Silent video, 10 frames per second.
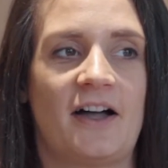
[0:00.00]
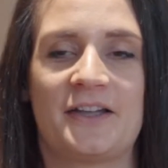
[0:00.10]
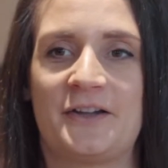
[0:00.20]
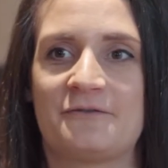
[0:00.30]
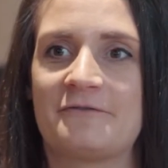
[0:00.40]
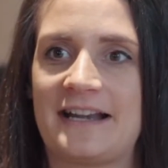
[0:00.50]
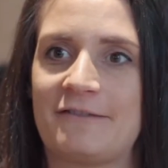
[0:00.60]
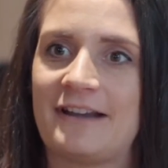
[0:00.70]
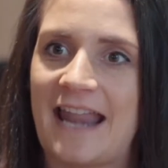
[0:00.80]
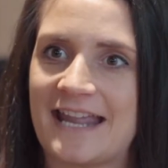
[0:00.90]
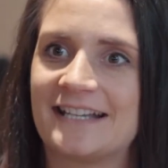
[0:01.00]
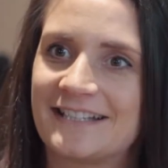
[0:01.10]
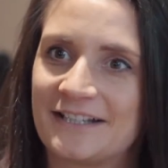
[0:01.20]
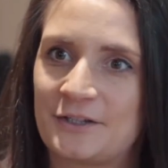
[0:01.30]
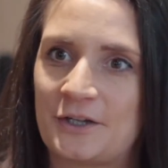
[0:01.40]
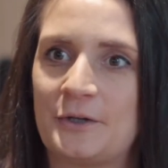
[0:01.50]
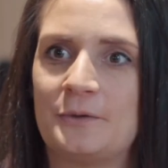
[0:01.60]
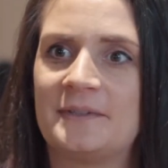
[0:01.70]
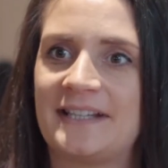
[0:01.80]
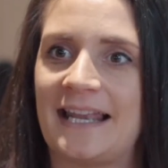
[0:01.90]
I couldn't really relate
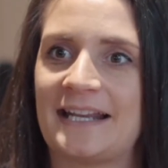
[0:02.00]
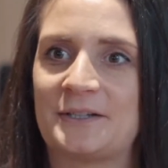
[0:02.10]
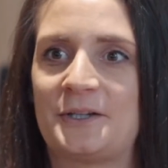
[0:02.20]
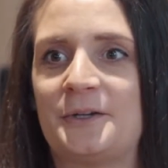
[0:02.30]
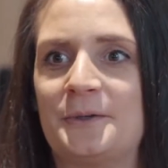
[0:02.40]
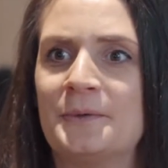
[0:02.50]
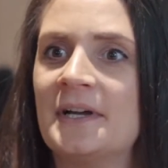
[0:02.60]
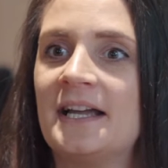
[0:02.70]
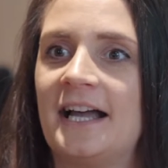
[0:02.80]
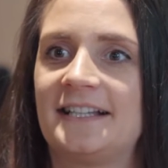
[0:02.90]
to selling to